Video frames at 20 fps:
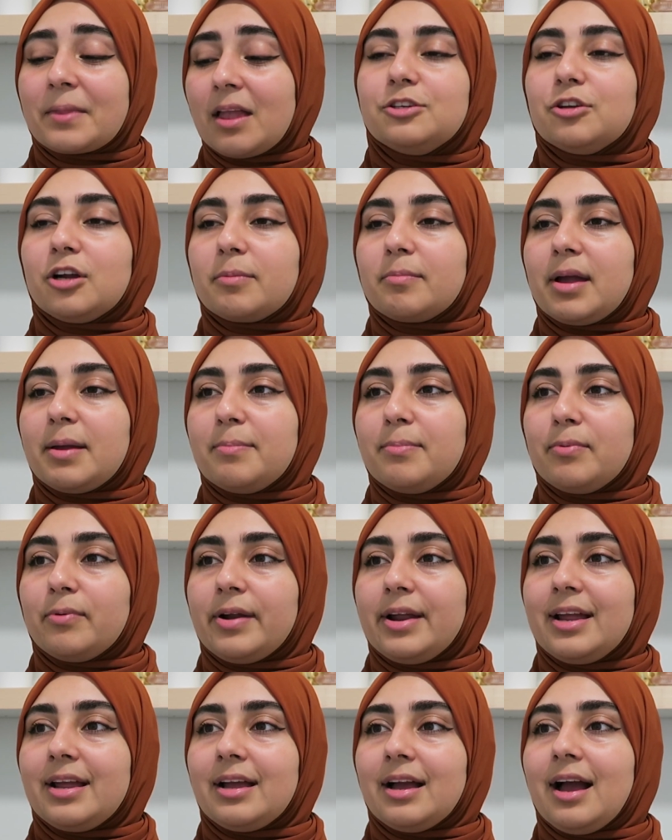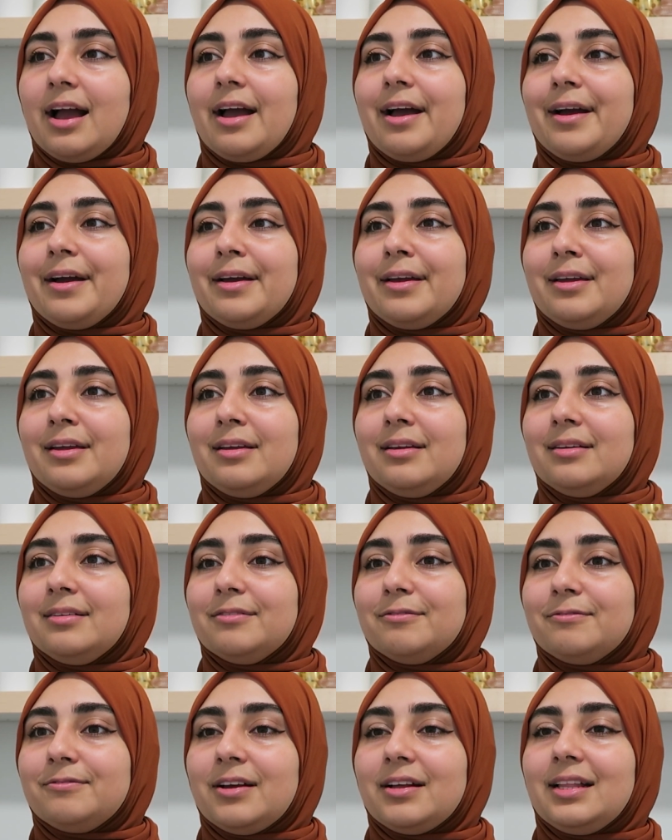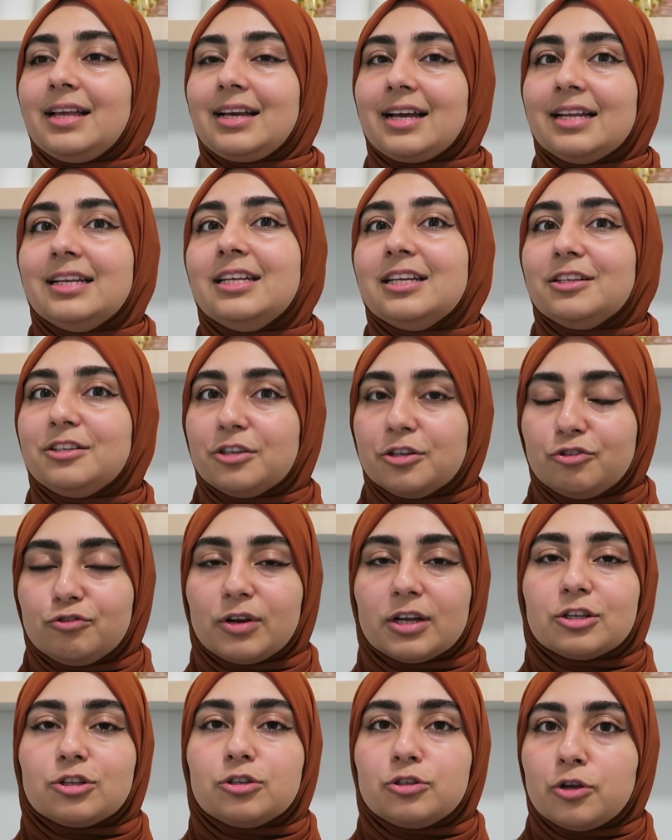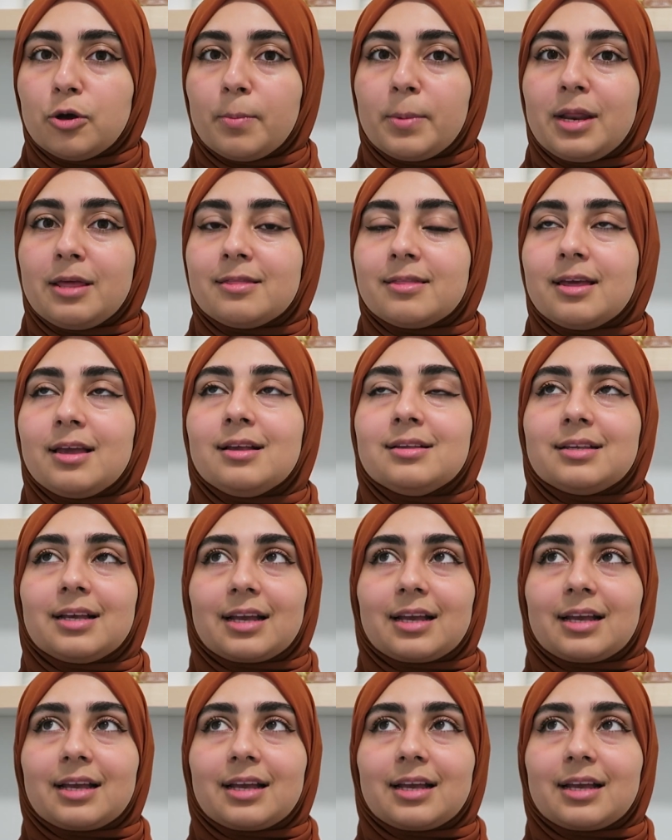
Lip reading: During my break, I felt like I needed to address so many things.